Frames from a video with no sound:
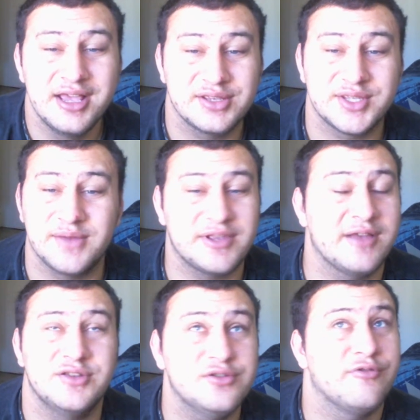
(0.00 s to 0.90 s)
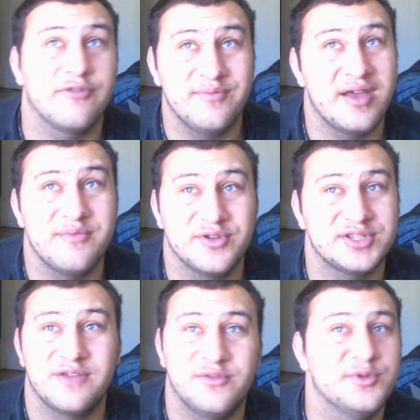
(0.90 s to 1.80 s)
So sometimes you don't remember
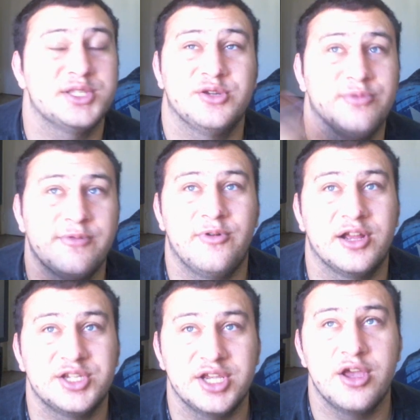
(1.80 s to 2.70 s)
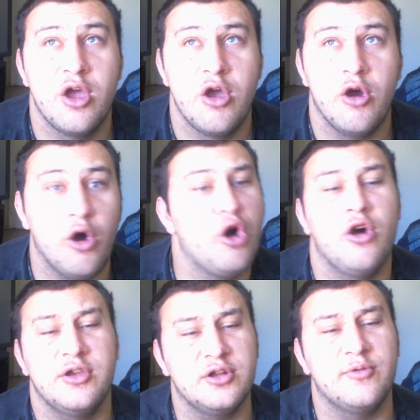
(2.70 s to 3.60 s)
stuff unless you rewatch it.
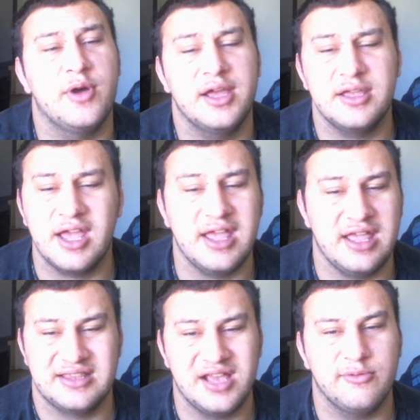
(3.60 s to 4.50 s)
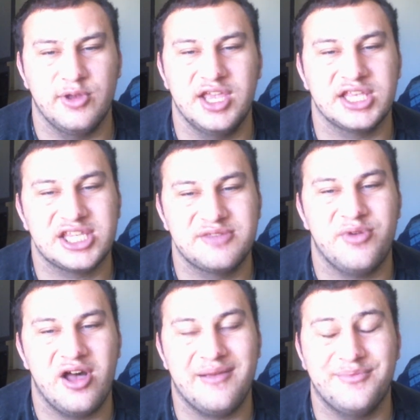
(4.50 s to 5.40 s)
Oh, you know what? It's not really a
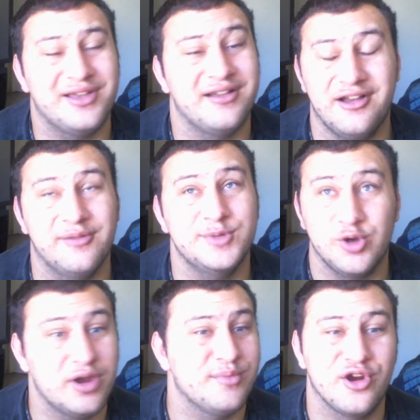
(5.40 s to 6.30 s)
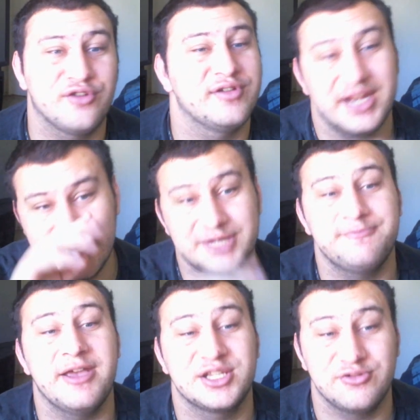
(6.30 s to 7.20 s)
spot, but Joey Mercury getting the
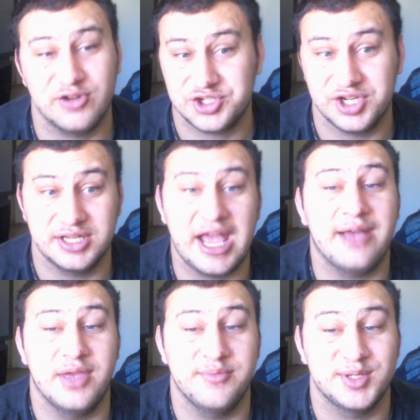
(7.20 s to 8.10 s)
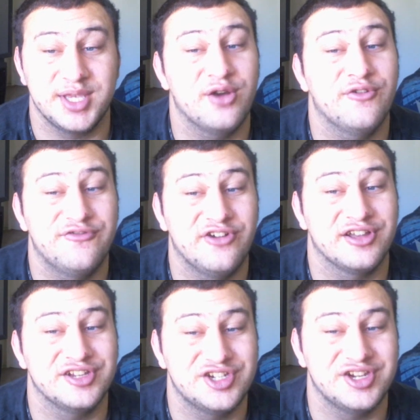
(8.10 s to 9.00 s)
Space Crush in, that made me say, oh,
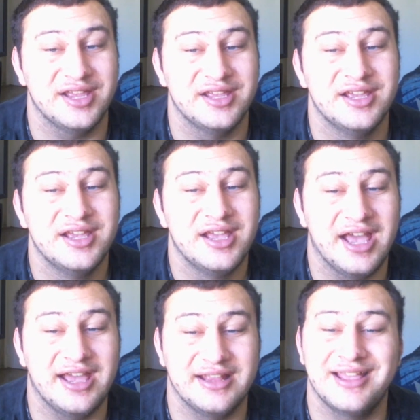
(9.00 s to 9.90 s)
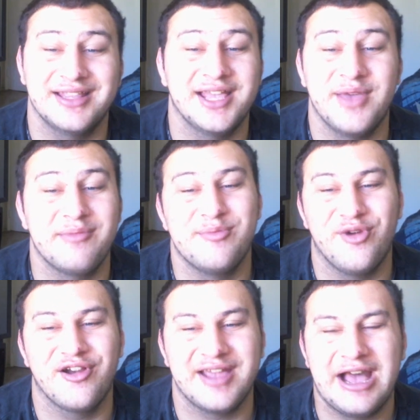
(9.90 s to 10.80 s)
fucking shit. They made me
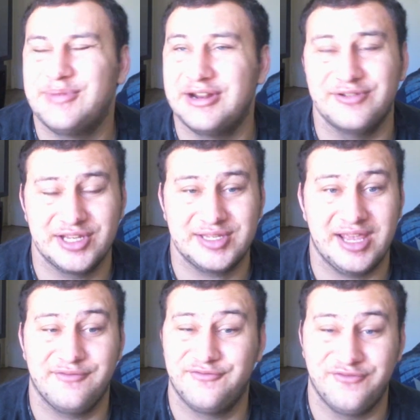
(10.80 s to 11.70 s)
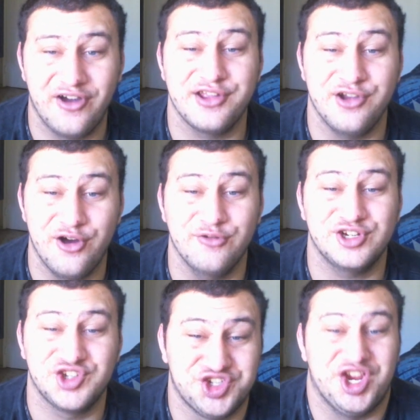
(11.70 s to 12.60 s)
mark out, but it was just like, fucking, oh,
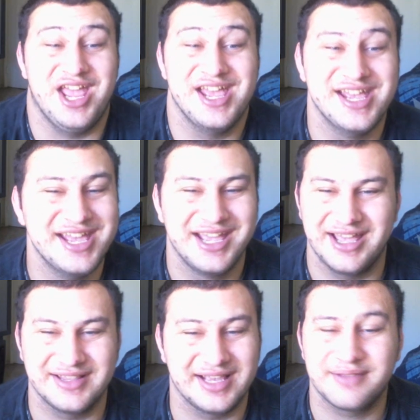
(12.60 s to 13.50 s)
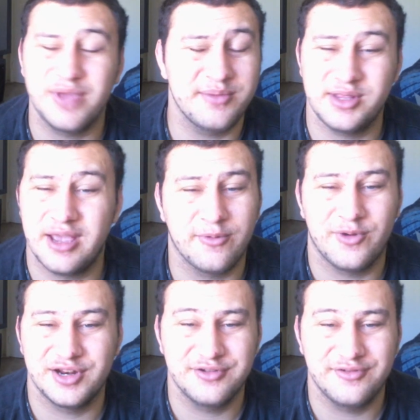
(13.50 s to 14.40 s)
shit. It was like, made me never
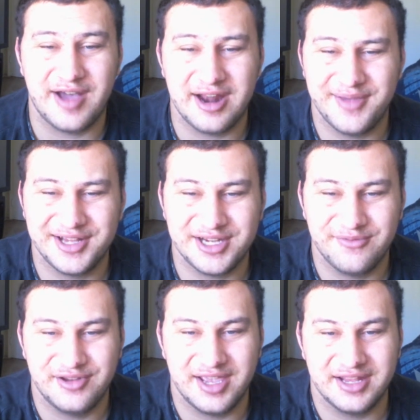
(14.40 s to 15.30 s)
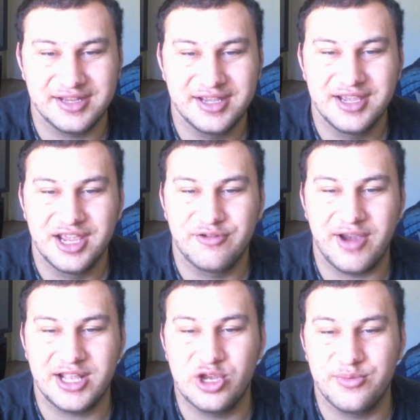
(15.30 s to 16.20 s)
want to do a ladder match ever again.
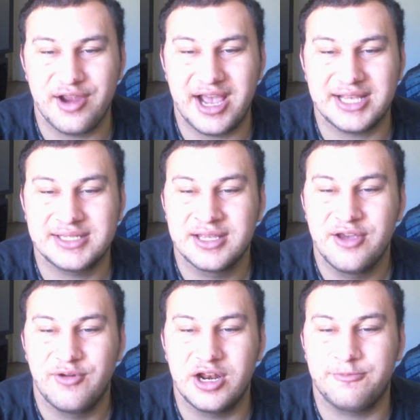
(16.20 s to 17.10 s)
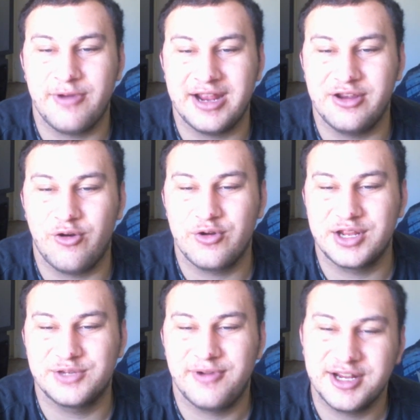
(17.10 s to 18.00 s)
Greg Toomer asks, what if Randy
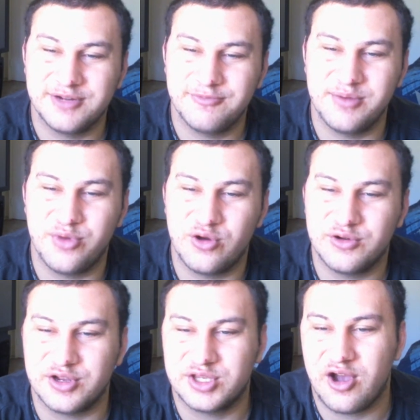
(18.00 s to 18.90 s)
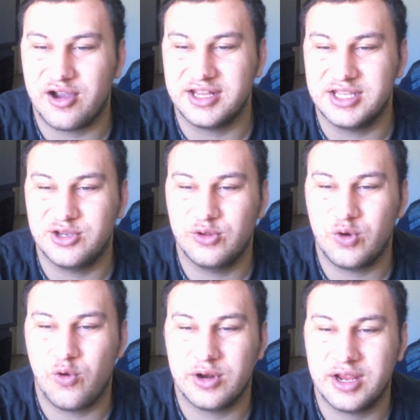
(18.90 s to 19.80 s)
Orton's Raging Ring Boner could talk and he told
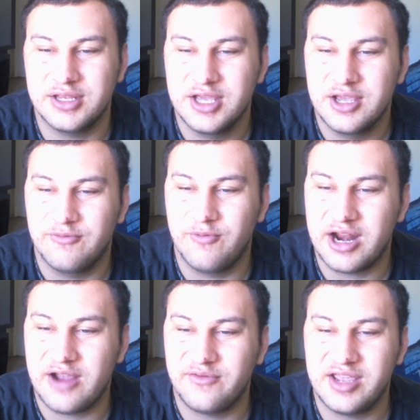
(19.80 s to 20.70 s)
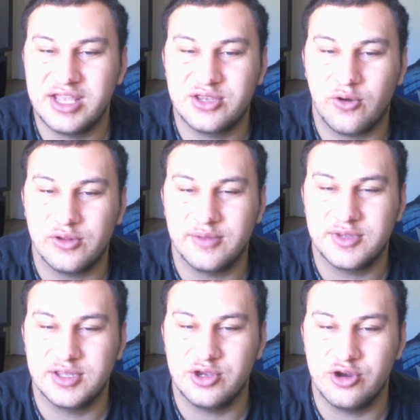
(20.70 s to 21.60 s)
Orton whatever he told him
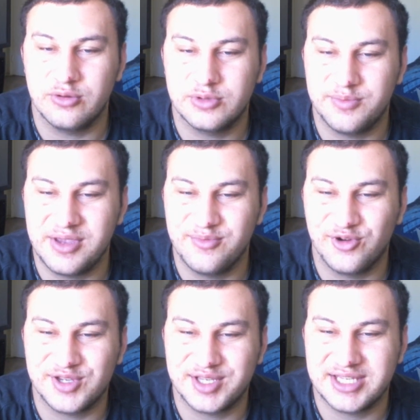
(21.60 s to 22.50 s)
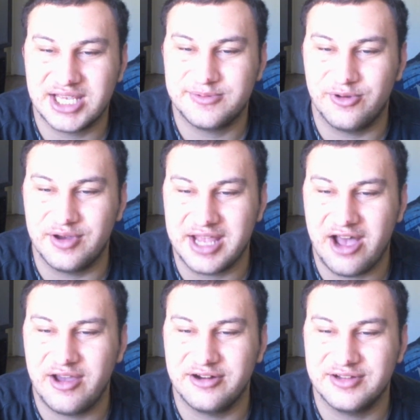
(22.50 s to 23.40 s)
to do to be more successful? And
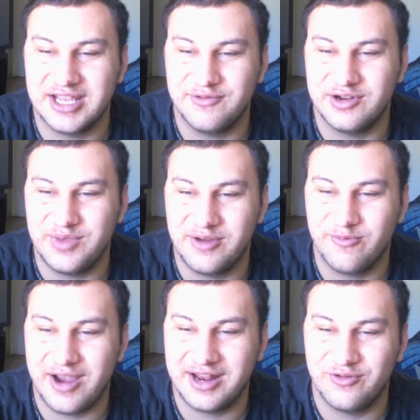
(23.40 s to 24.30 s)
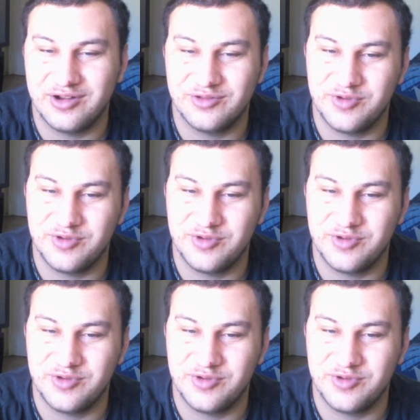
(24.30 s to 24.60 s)
how entertaining would it be if Randy Orton's